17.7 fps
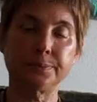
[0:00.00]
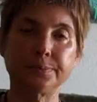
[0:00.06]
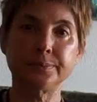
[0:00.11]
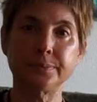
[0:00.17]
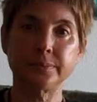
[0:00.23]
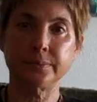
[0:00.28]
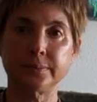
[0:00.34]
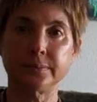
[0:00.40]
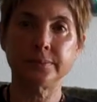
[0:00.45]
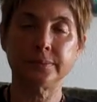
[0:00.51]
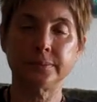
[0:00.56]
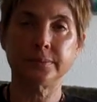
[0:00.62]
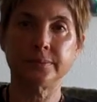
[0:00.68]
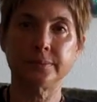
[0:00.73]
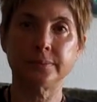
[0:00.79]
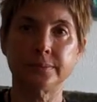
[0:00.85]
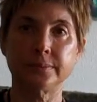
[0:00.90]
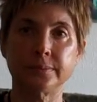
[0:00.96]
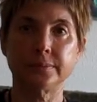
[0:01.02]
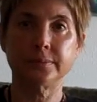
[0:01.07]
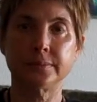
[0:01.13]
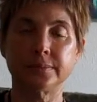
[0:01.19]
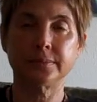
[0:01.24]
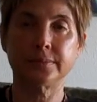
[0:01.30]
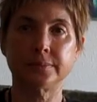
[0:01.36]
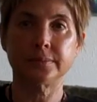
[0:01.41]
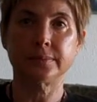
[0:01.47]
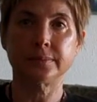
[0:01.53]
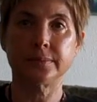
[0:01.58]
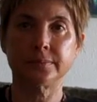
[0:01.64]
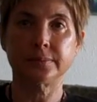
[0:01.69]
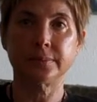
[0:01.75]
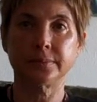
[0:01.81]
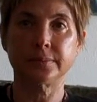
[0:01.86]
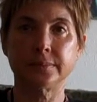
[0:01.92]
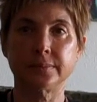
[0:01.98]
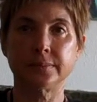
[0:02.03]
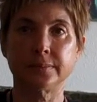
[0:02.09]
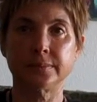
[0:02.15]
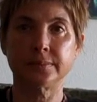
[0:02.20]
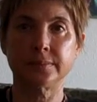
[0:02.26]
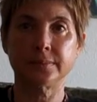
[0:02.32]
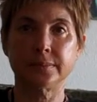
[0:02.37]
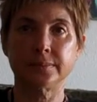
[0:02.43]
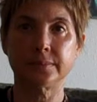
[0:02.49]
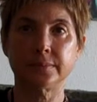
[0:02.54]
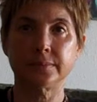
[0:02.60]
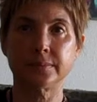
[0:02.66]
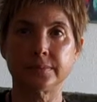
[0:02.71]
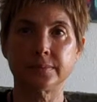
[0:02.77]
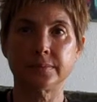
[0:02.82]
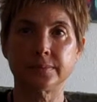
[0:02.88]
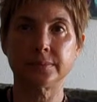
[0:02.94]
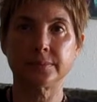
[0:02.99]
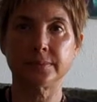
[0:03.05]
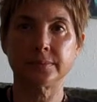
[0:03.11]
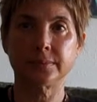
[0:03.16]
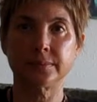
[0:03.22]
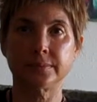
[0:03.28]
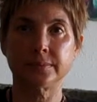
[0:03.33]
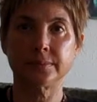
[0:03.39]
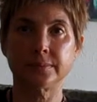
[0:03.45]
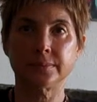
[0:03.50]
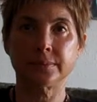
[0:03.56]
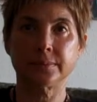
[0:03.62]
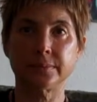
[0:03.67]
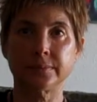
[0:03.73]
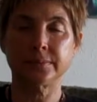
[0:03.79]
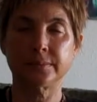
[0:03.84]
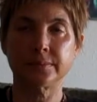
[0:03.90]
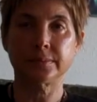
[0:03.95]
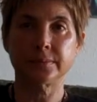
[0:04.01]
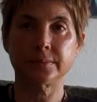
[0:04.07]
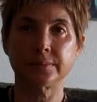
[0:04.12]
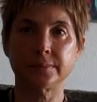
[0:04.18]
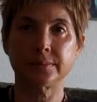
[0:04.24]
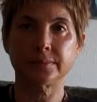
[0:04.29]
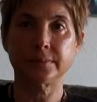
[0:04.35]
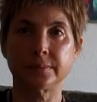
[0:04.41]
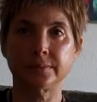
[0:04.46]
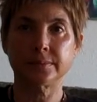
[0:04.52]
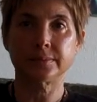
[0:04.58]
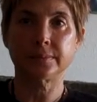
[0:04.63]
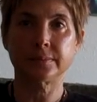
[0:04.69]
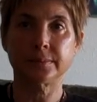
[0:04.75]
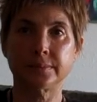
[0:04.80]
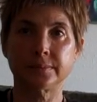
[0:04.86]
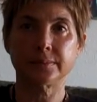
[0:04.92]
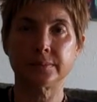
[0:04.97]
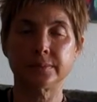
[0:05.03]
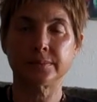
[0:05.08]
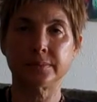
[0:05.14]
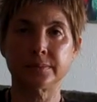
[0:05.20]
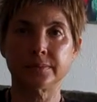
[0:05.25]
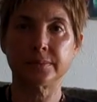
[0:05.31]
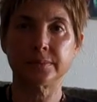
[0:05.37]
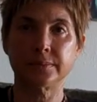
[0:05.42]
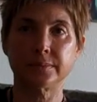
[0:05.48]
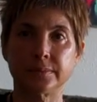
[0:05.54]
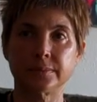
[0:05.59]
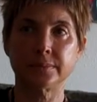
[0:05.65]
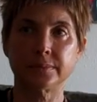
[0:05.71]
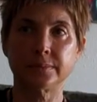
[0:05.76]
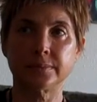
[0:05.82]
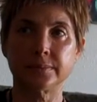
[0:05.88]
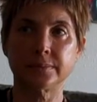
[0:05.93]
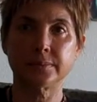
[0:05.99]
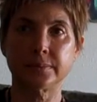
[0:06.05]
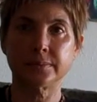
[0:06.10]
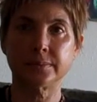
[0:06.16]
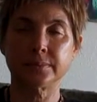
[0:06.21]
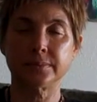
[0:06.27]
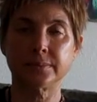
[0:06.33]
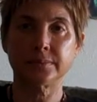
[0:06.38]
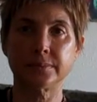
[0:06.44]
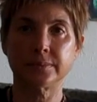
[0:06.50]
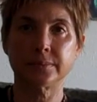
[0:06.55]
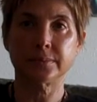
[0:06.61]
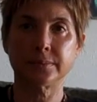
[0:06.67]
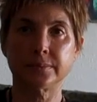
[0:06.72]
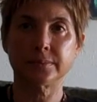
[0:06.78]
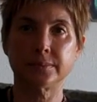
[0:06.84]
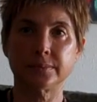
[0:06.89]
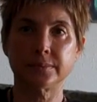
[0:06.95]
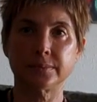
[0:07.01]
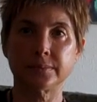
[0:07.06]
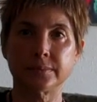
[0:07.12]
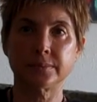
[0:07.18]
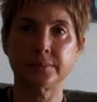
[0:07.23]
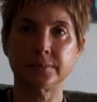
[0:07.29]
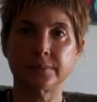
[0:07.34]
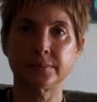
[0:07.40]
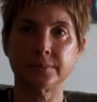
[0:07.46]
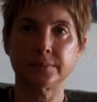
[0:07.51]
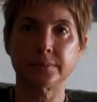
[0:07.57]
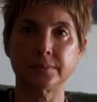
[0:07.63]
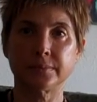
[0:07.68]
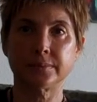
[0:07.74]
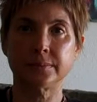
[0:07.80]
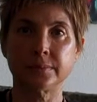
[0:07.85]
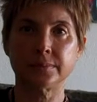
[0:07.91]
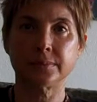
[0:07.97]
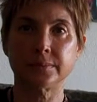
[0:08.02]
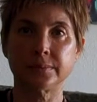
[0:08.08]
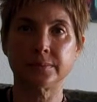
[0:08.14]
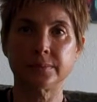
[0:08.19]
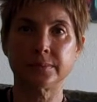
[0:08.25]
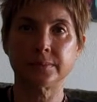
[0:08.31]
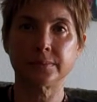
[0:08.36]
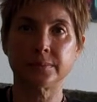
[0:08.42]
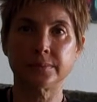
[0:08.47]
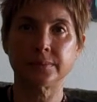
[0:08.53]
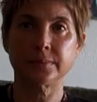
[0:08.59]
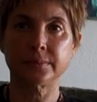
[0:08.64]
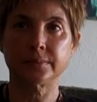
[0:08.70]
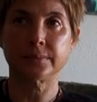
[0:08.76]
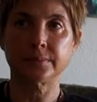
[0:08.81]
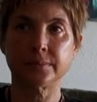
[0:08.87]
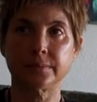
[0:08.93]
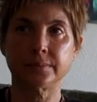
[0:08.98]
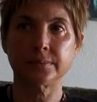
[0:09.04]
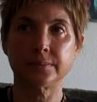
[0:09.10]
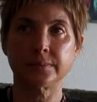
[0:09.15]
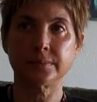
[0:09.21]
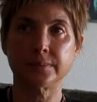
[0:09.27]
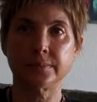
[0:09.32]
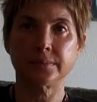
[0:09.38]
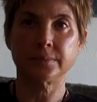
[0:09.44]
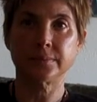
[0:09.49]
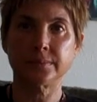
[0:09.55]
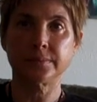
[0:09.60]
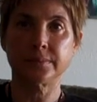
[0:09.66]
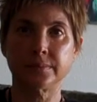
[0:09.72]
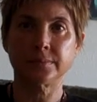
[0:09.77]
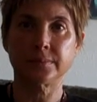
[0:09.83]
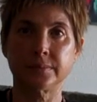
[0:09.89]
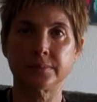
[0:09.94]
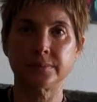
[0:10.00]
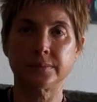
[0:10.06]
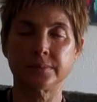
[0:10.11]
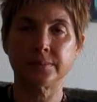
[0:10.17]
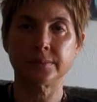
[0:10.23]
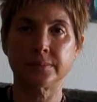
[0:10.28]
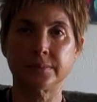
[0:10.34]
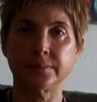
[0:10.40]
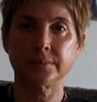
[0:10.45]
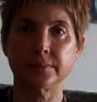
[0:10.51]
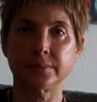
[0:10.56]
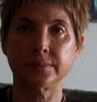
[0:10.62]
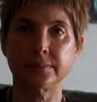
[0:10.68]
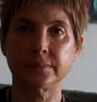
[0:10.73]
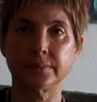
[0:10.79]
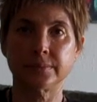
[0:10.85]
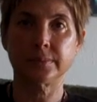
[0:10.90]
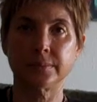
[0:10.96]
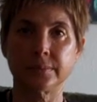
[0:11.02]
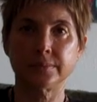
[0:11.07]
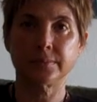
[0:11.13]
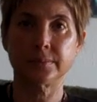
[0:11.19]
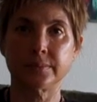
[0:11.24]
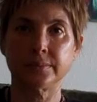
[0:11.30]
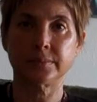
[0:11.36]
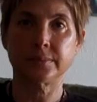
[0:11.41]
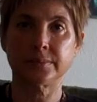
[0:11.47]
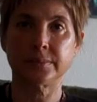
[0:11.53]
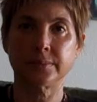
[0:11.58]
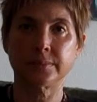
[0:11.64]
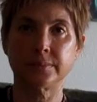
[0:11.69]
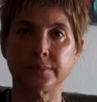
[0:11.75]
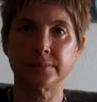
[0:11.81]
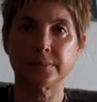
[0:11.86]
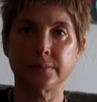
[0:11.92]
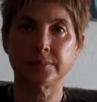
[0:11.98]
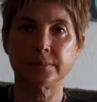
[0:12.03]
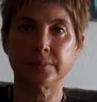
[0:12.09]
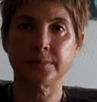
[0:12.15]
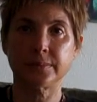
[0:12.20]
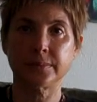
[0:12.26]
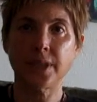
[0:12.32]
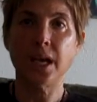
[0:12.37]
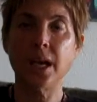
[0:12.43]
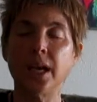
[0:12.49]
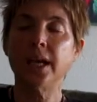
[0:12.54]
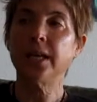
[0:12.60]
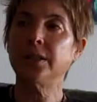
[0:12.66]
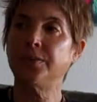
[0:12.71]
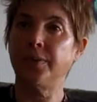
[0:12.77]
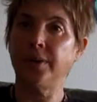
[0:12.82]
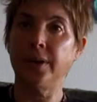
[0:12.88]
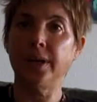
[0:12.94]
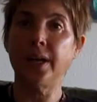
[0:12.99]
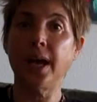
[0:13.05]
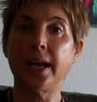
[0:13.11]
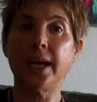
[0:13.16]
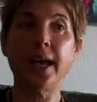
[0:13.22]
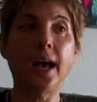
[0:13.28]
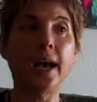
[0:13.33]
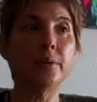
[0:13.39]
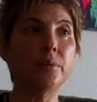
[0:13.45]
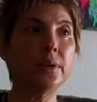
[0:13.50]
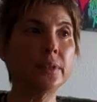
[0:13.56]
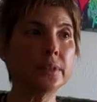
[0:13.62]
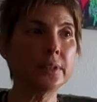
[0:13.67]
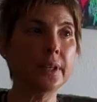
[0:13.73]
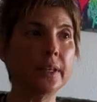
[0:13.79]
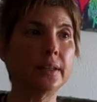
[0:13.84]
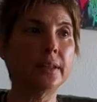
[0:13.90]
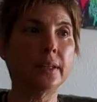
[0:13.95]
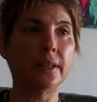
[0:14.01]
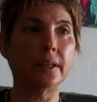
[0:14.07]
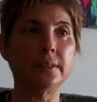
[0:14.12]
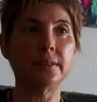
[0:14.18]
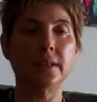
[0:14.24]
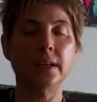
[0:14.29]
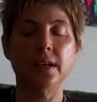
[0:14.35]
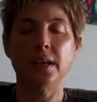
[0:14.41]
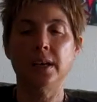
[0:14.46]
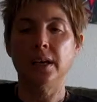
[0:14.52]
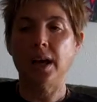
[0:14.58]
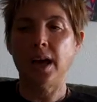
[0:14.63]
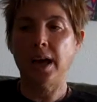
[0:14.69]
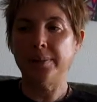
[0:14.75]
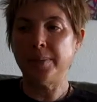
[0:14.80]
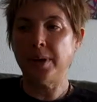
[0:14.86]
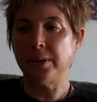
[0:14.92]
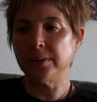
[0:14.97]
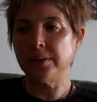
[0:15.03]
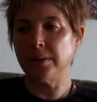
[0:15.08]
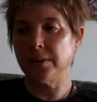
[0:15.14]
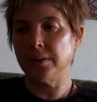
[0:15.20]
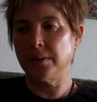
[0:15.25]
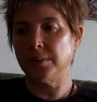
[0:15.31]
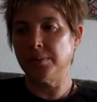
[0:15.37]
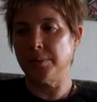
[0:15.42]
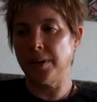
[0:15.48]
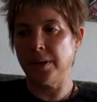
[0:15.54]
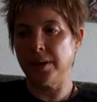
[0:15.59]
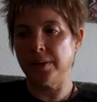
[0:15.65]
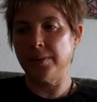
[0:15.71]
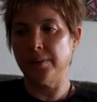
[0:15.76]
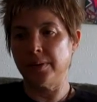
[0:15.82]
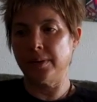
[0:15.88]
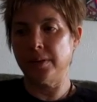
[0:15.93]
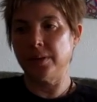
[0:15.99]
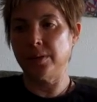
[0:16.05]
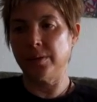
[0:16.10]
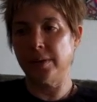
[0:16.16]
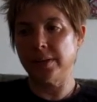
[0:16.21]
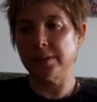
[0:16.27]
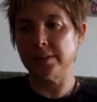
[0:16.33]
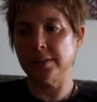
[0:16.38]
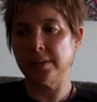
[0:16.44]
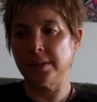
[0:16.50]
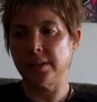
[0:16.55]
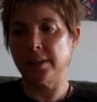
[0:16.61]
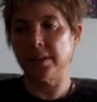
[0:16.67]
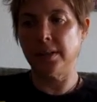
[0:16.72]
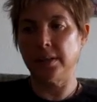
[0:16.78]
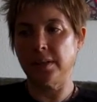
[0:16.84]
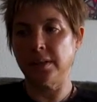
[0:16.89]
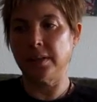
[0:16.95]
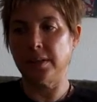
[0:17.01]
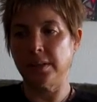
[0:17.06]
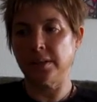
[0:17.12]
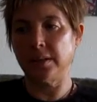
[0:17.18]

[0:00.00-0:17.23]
Well, and without getting too, I don't know the statistics, but I know that the depression and suicide rates among veterans and returning troops is very high. It's very high. I will say this. I'm also part of the USC,